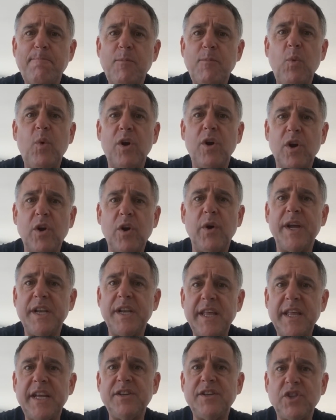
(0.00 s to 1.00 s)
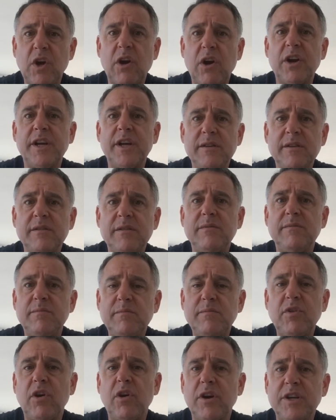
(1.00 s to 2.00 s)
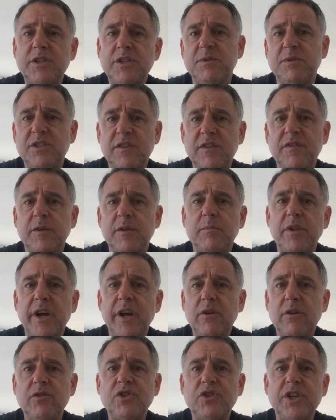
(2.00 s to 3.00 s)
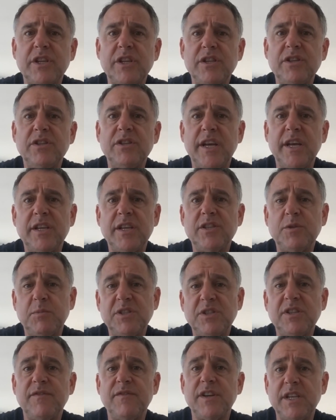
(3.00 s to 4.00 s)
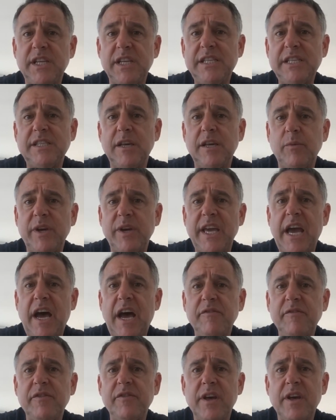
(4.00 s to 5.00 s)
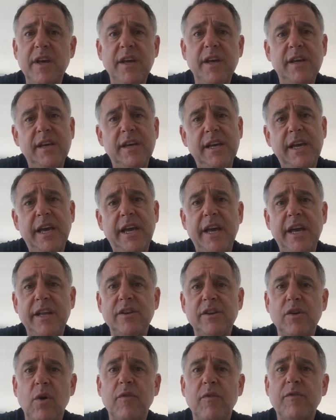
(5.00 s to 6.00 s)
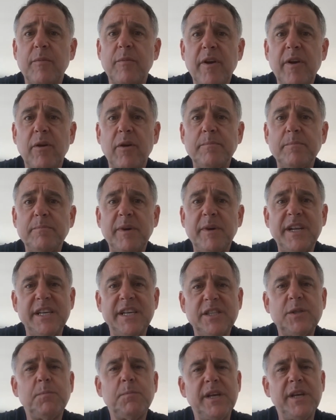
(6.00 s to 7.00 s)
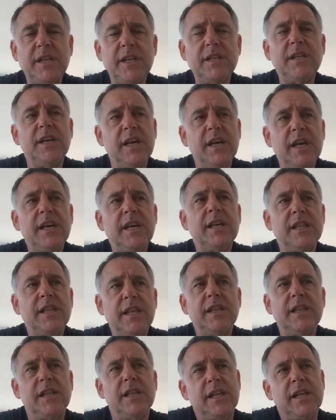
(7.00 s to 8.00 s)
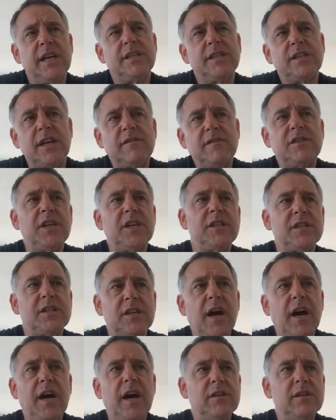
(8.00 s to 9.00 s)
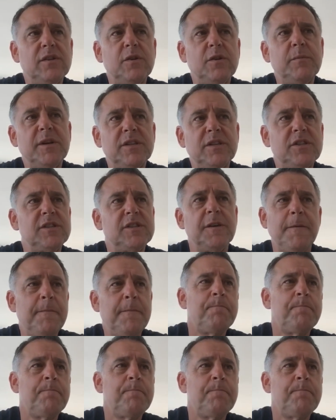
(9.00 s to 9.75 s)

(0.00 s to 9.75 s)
we're going to then target target specific players and specific needs that we have and go from there. But it's been, as I said to Kyle Dubas,